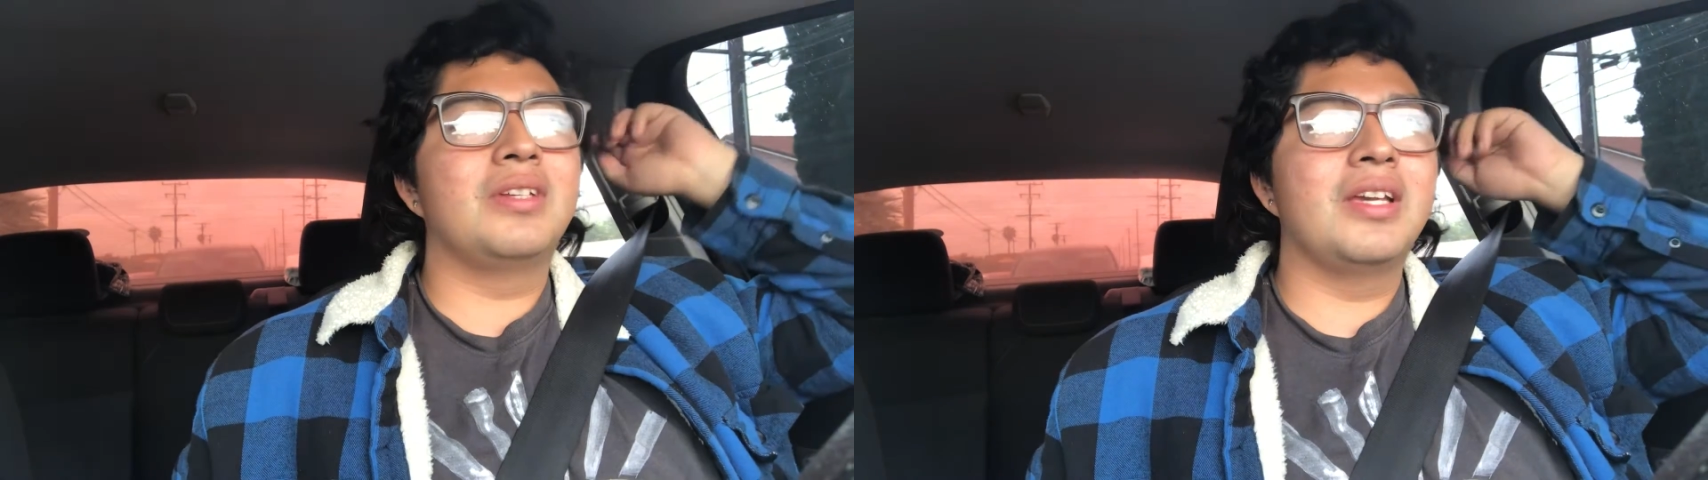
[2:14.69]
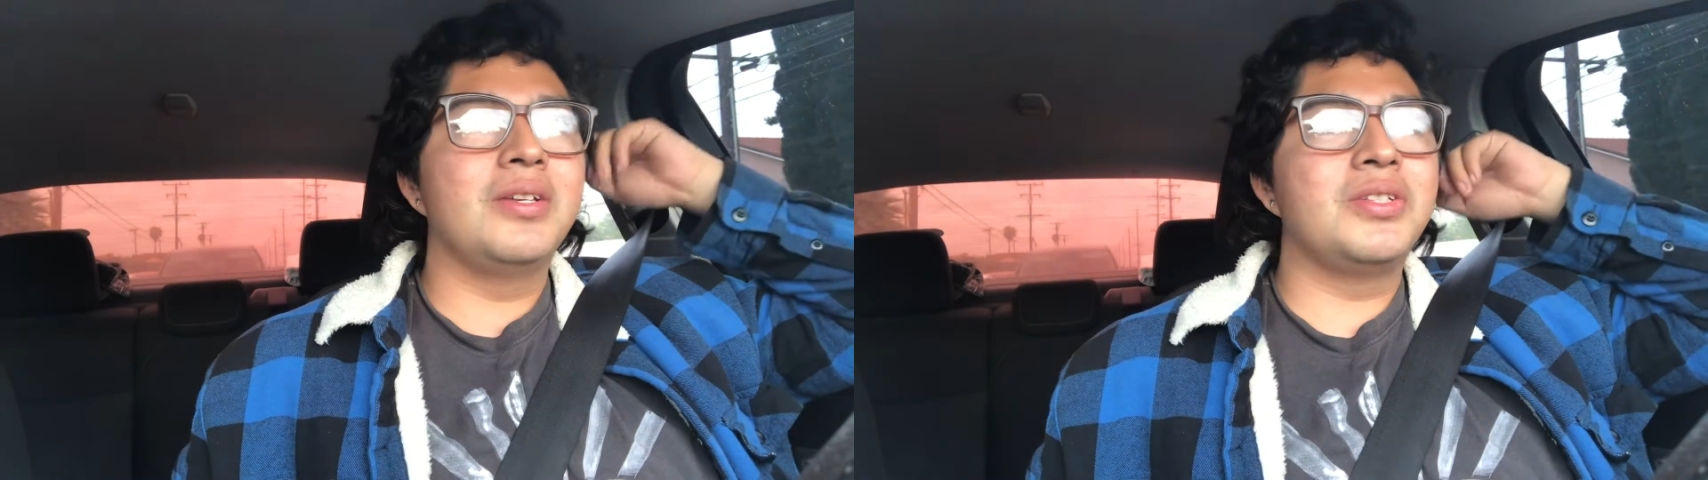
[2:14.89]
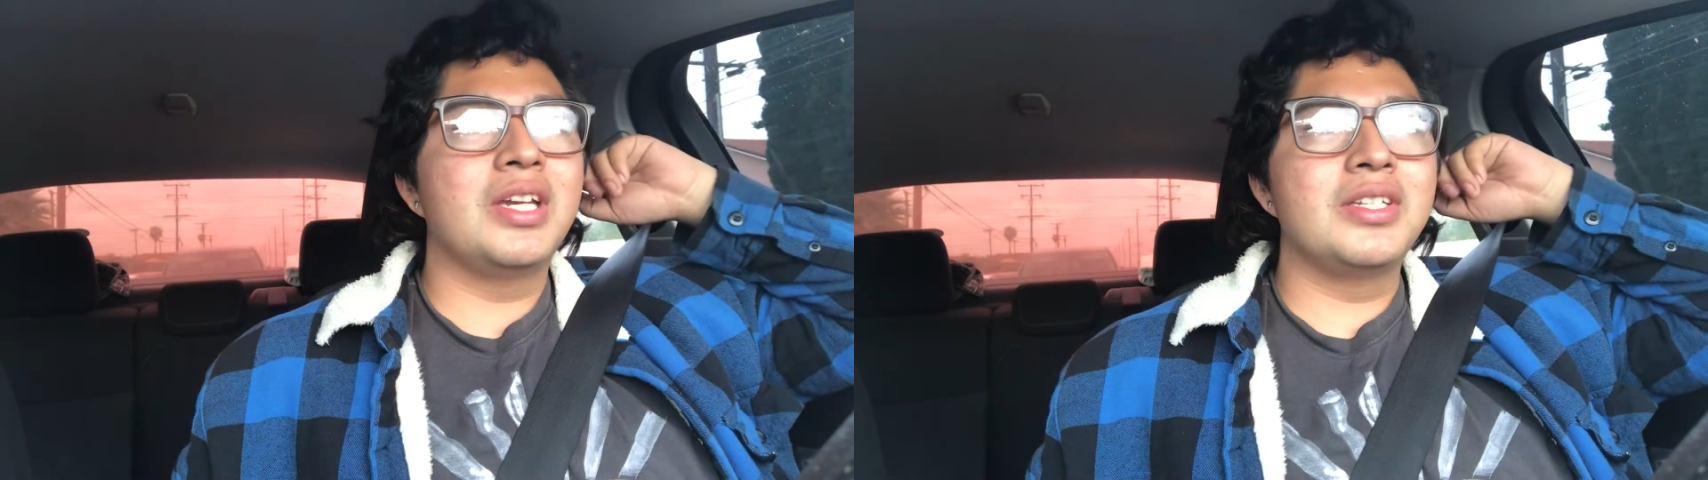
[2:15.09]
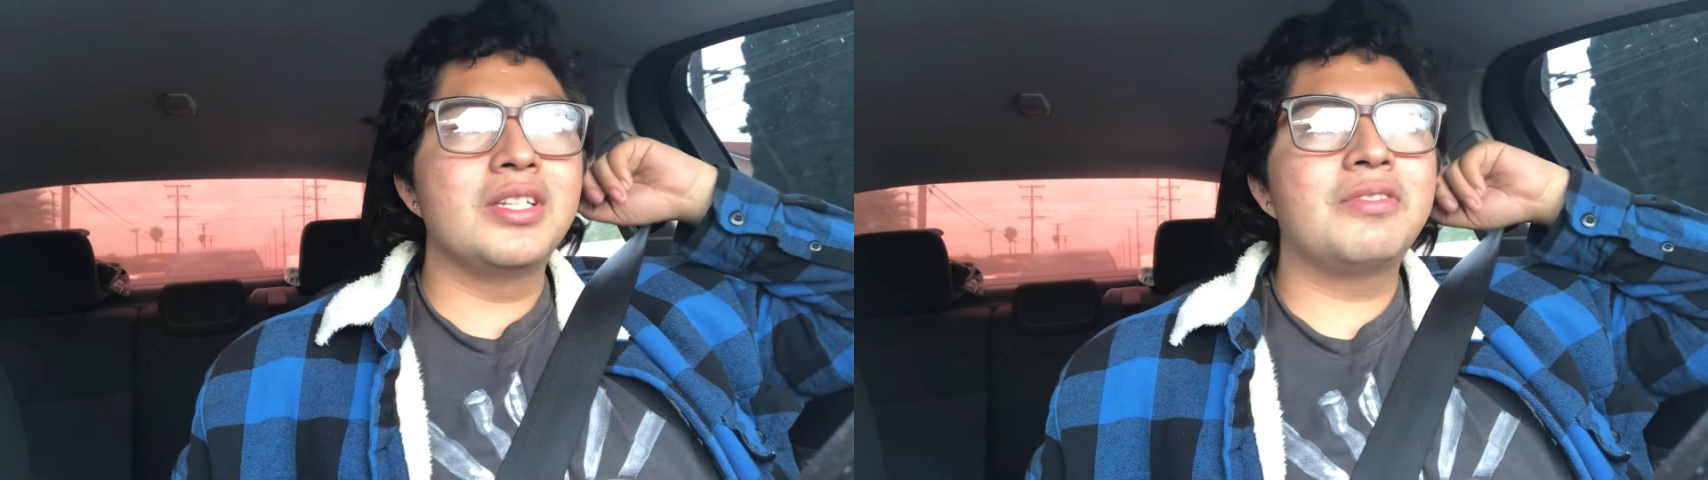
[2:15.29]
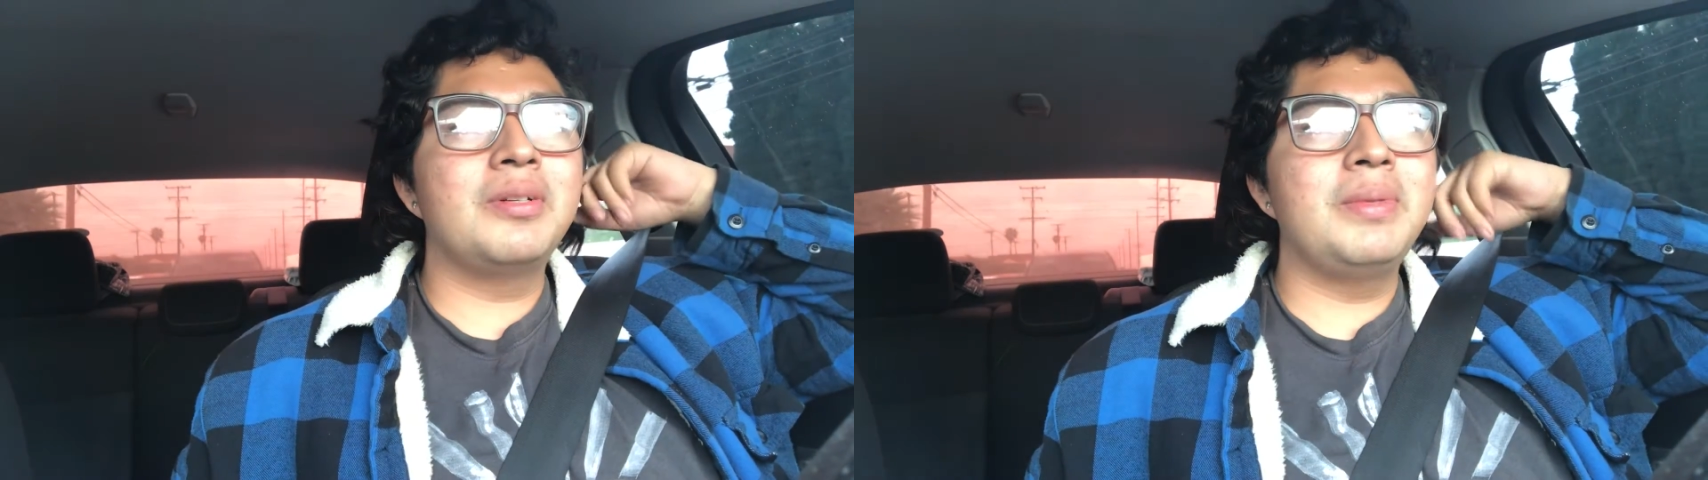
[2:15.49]
can you change
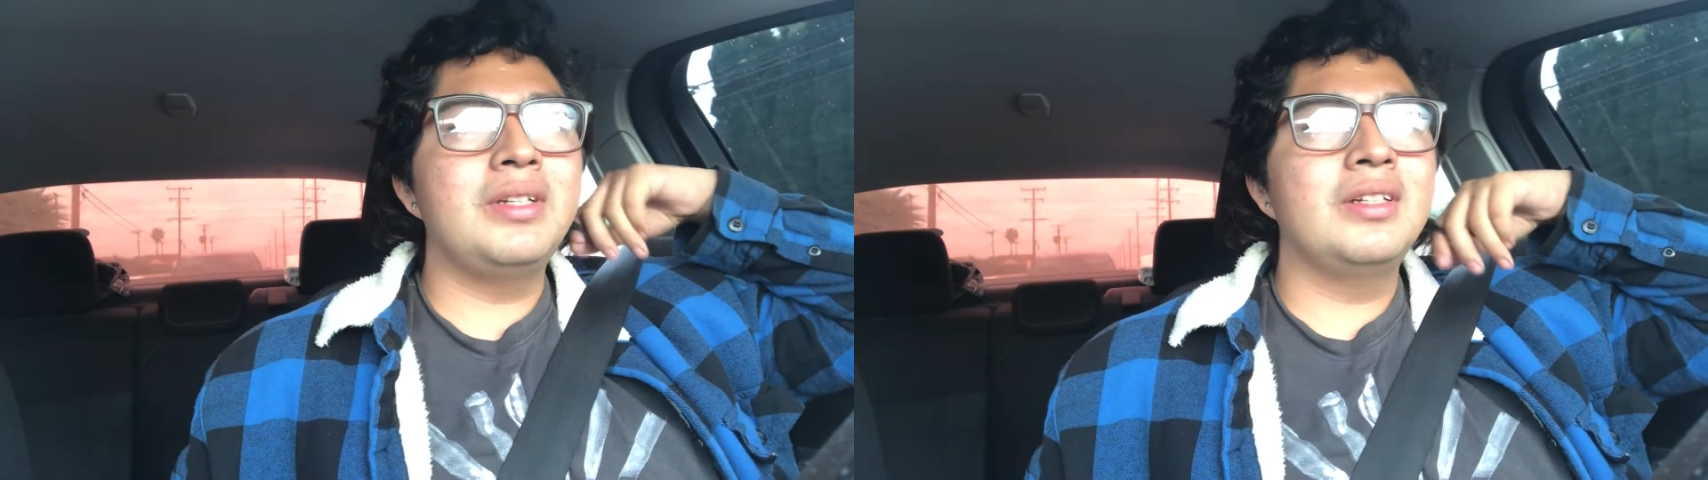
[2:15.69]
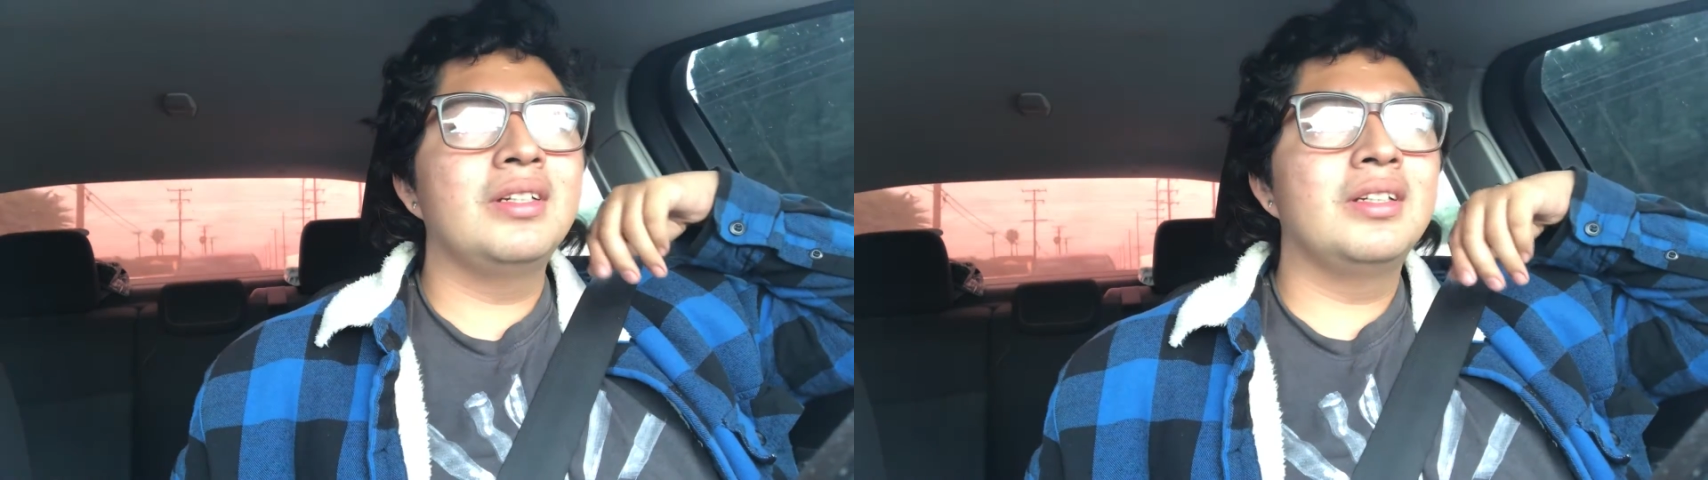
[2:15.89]
this for me?